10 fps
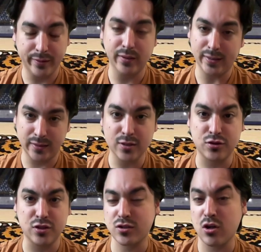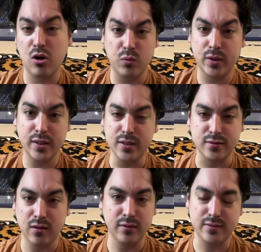Like, that's just all what it is
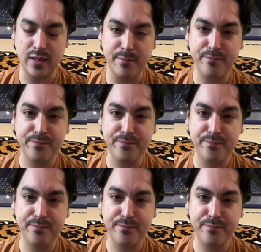all the time.